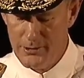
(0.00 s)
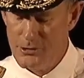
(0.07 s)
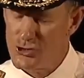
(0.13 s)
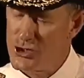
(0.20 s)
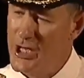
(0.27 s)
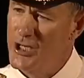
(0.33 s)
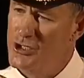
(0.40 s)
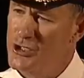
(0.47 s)

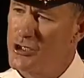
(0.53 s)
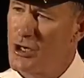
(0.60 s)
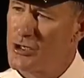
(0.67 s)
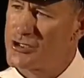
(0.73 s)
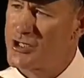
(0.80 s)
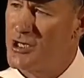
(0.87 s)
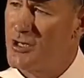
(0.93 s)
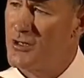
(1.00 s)
changing
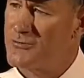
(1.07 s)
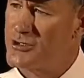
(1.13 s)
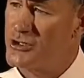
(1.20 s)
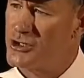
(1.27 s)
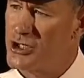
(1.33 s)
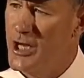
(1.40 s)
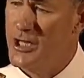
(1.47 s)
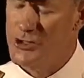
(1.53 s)
ourselves and
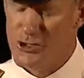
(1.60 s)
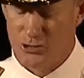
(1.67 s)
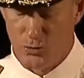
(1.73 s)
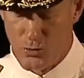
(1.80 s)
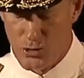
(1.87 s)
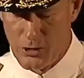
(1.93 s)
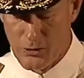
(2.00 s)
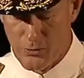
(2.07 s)
changing the world